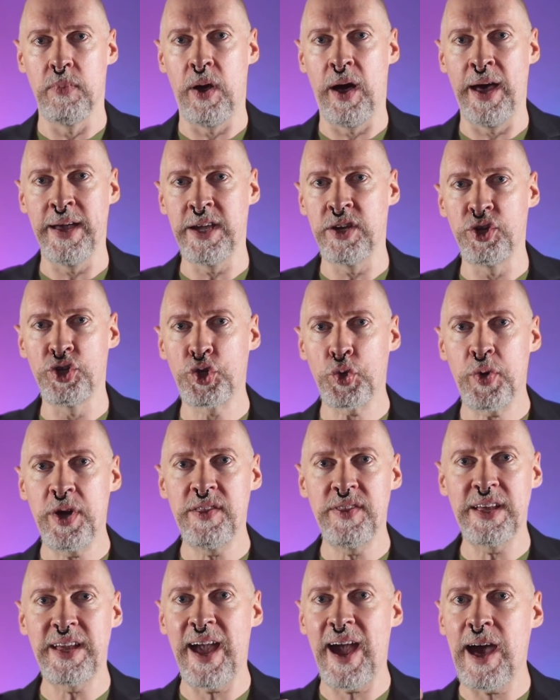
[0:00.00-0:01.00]
I
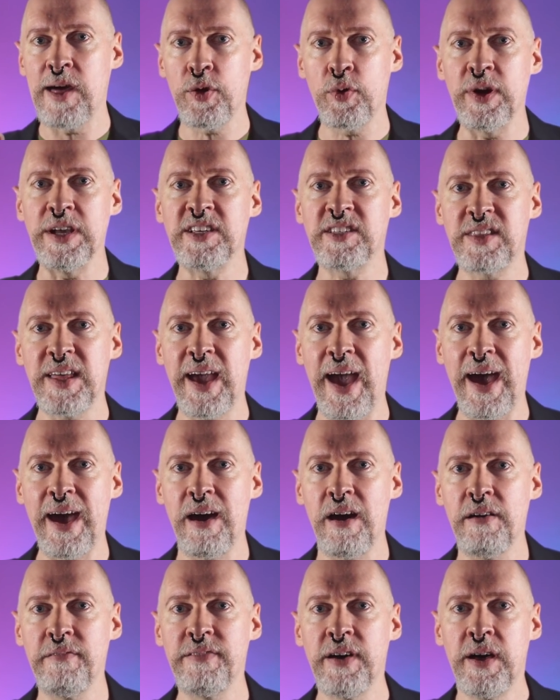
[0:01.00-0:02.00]
enjoy the gatherings they
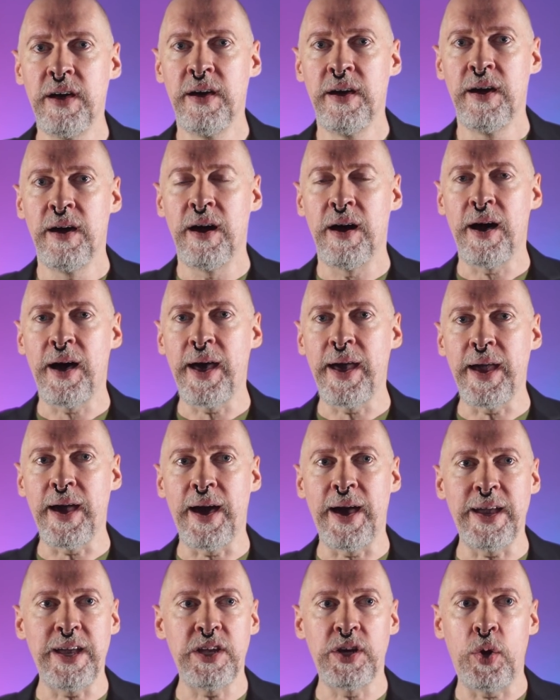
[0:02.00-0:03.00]
have. I,
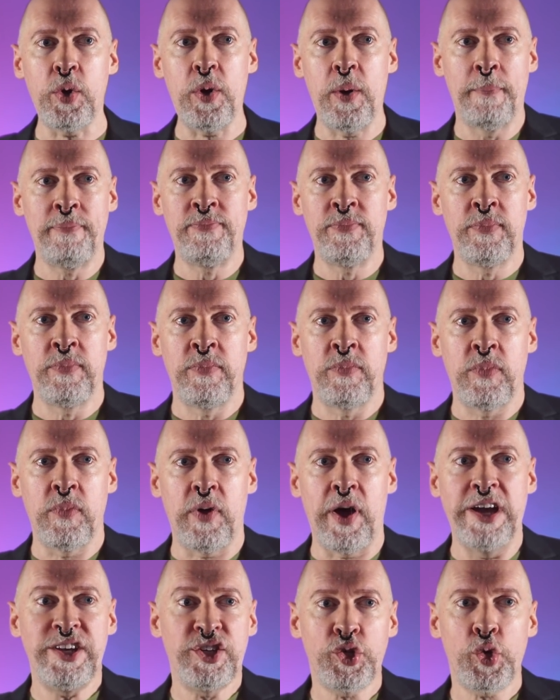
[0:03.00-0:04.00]
I you know,
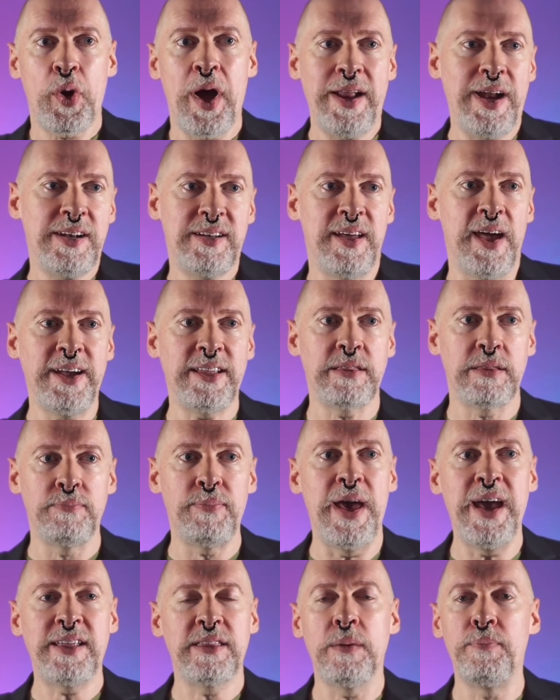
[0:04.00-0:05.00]
I try to take
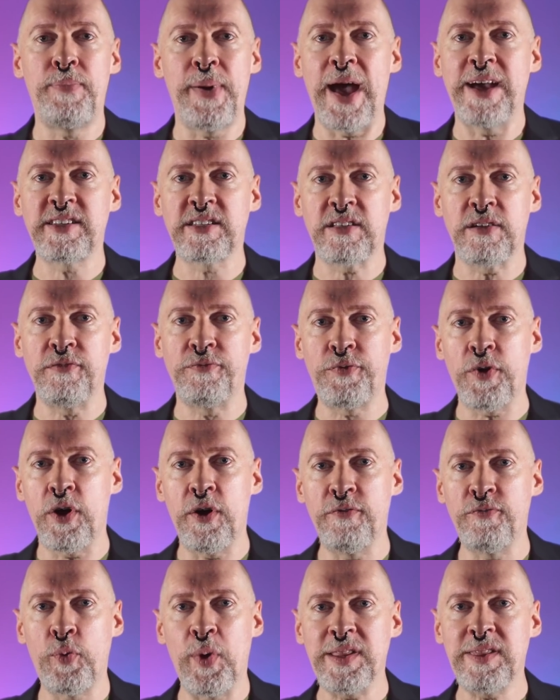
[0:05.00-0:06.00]
make the best of,
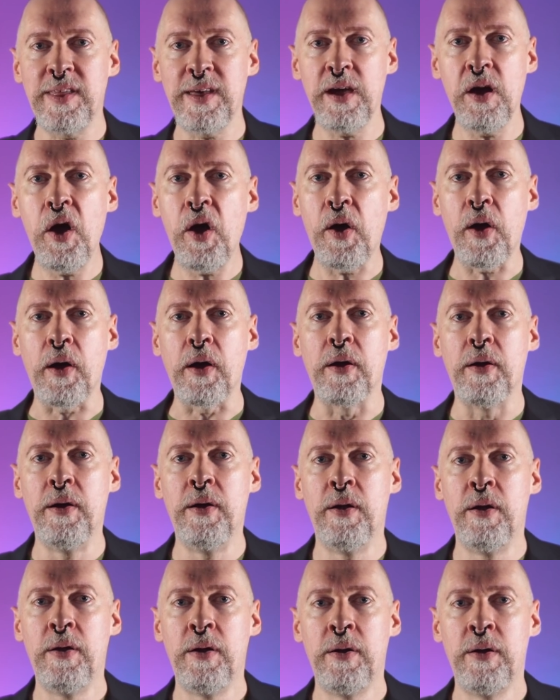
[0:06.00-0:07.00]
of what they are.
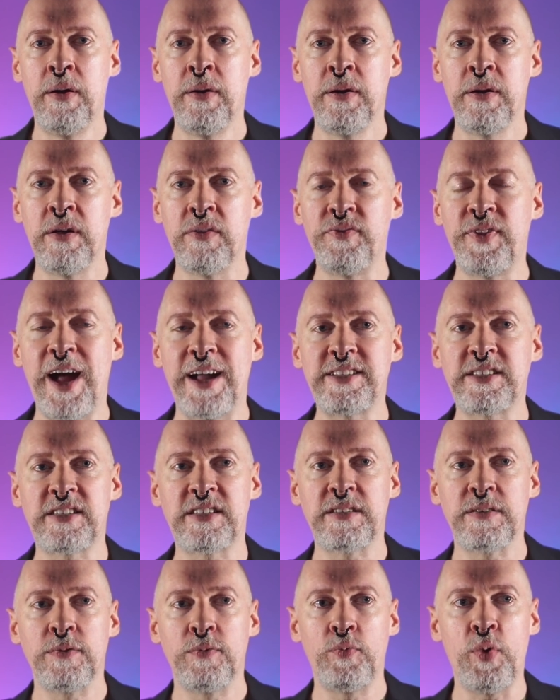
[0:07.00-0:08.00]

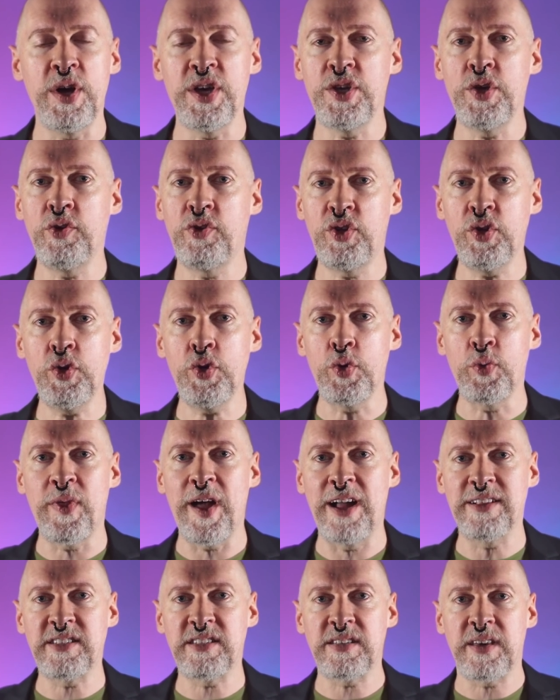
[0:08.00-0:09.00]
That's what you do.
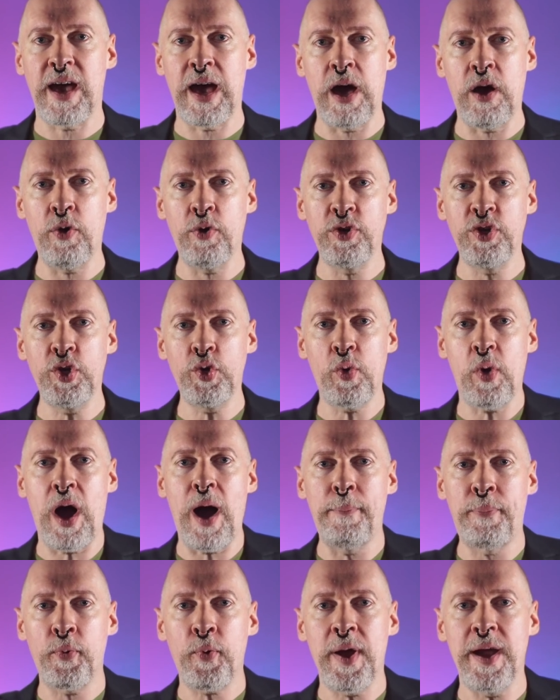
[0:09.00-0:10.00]
That's how you
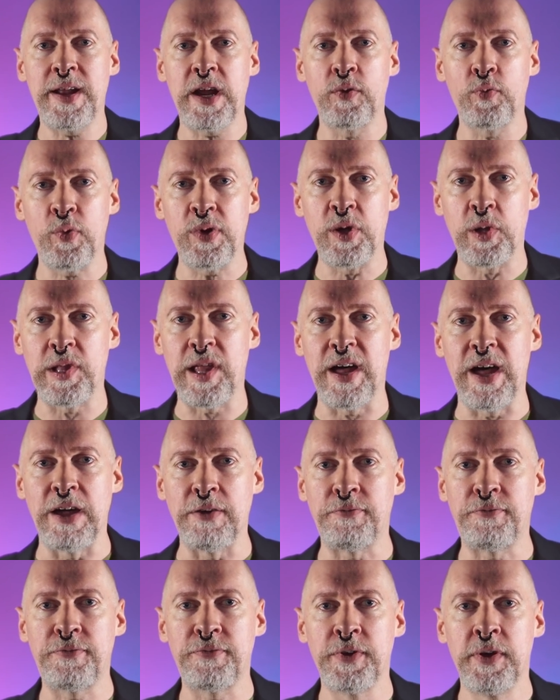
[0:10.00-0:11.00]
operate in real
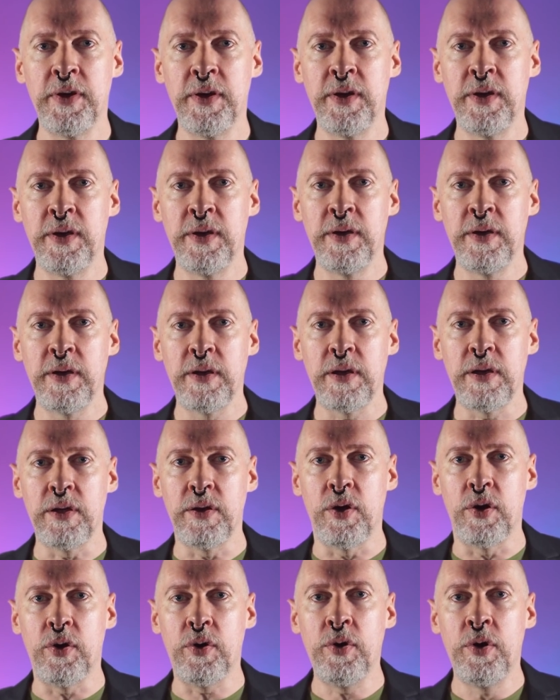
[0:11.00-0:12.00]
life.
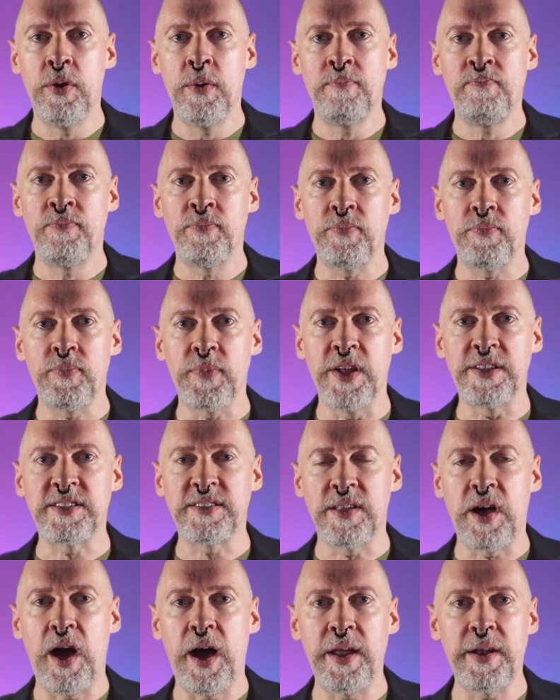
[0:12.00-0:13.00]
You know?
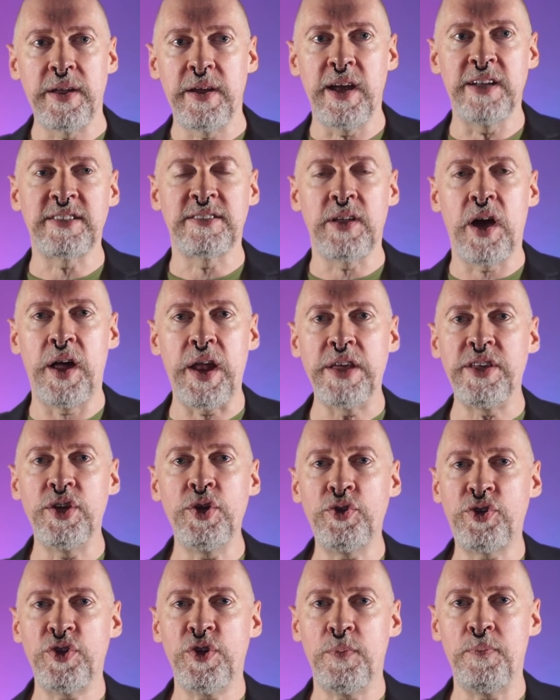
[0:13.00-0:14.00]
It's not it's not a
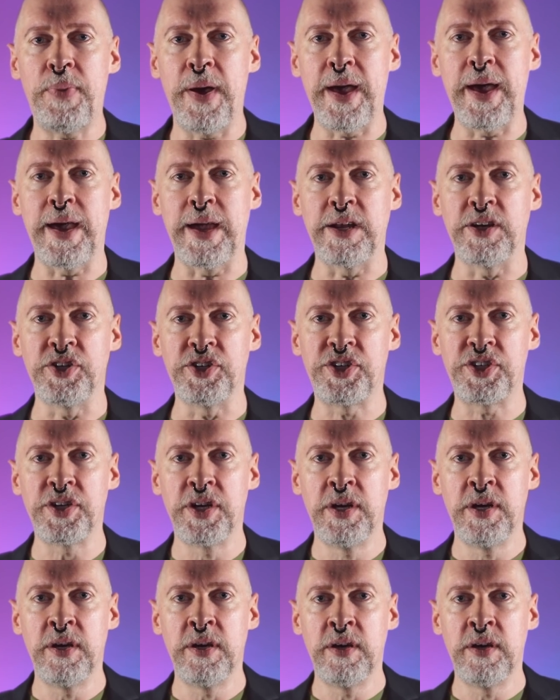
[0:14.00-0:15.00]
YouTube page.